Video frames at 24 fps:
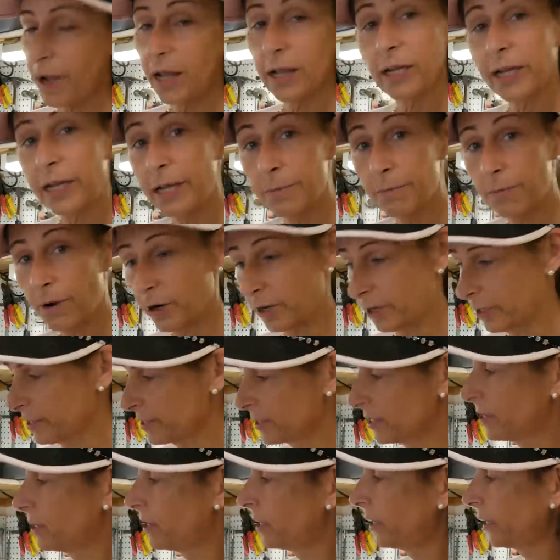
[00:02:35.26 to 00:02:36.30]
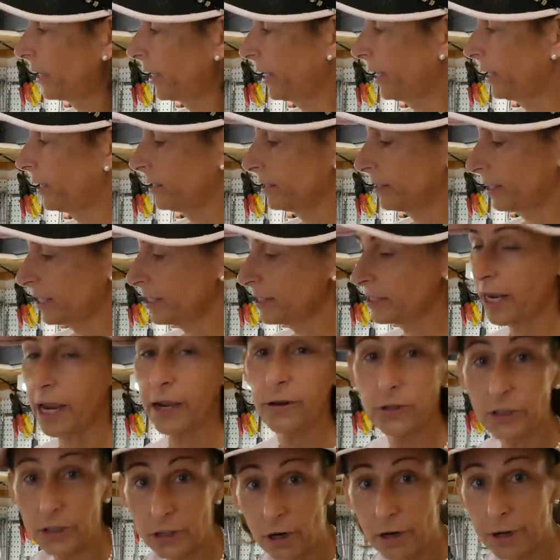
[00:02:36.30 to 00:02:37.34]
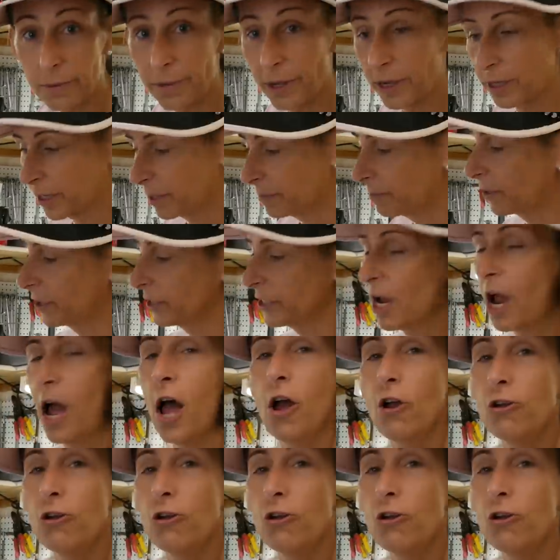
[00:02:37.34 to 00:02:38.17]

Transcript: Pelican Parts. And he's the guy who started Pelican Parts.